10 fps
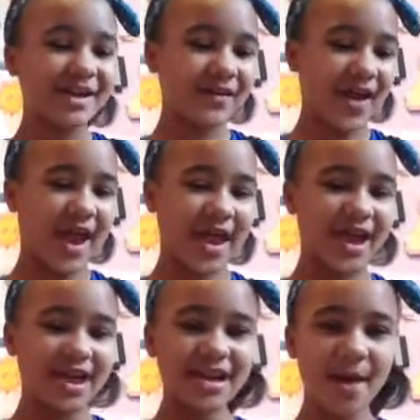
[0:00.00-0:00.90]

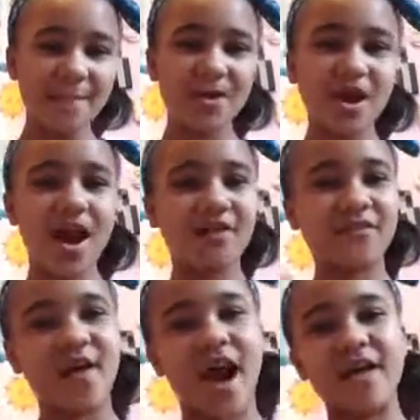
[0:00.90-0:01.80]
Okay, number
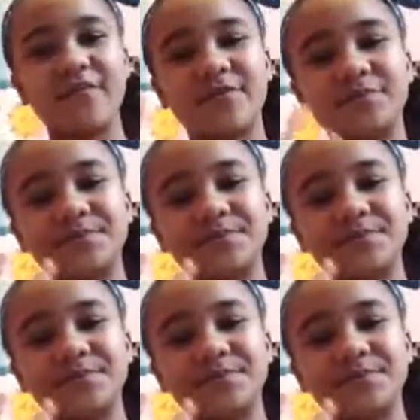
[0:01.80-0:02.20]
5.